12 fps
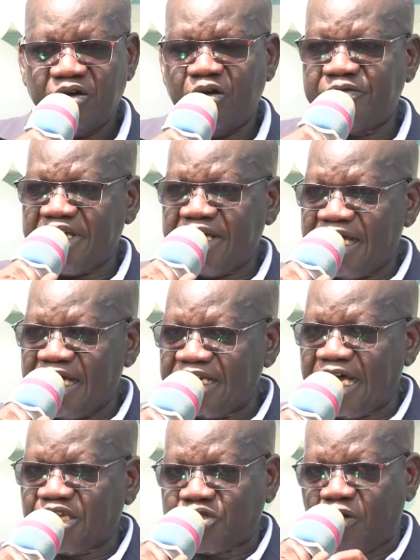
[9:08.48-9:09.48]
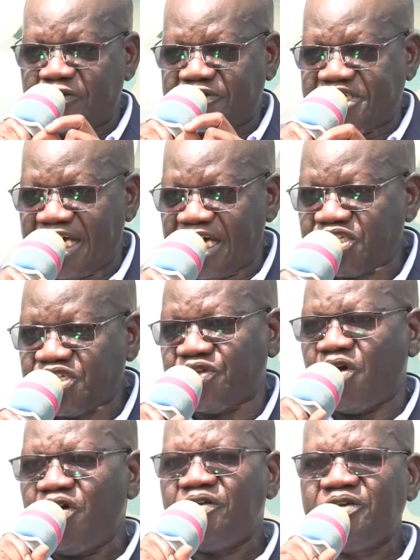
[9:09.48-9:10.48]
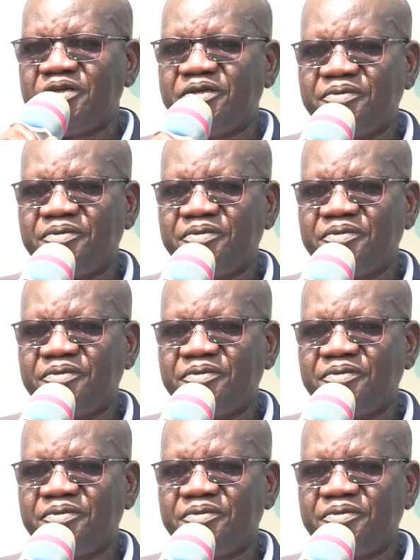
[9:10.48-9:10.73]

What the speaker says: of the elders of Teso,